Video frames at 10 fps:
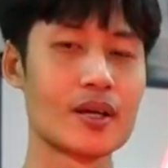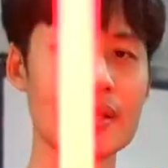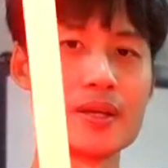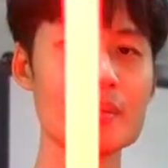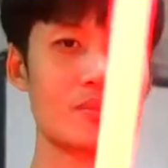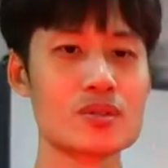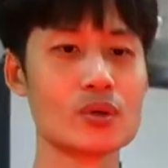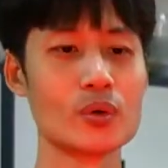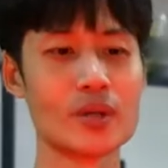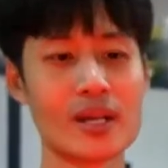Yep,
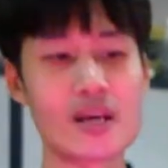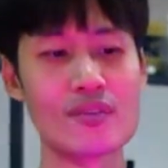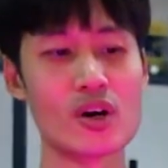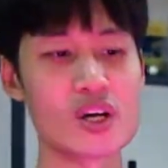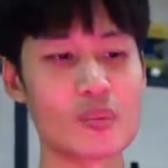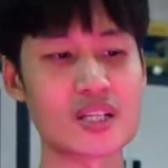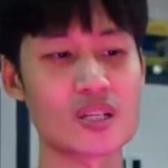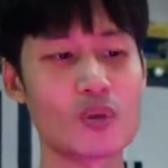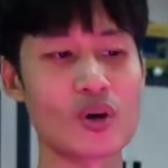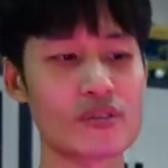so you can have all your blaster
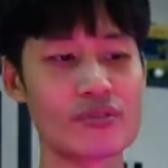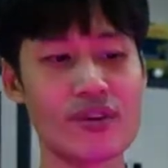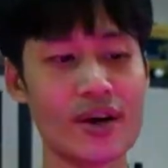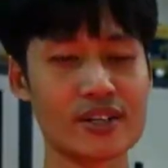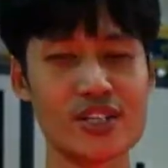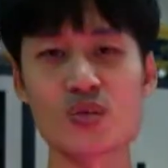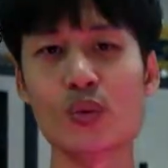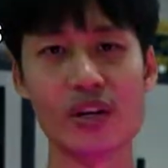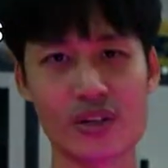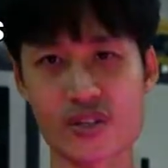block effect just
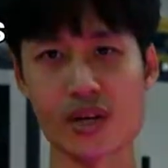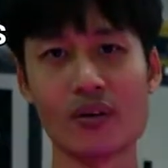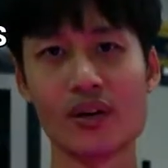without the sound.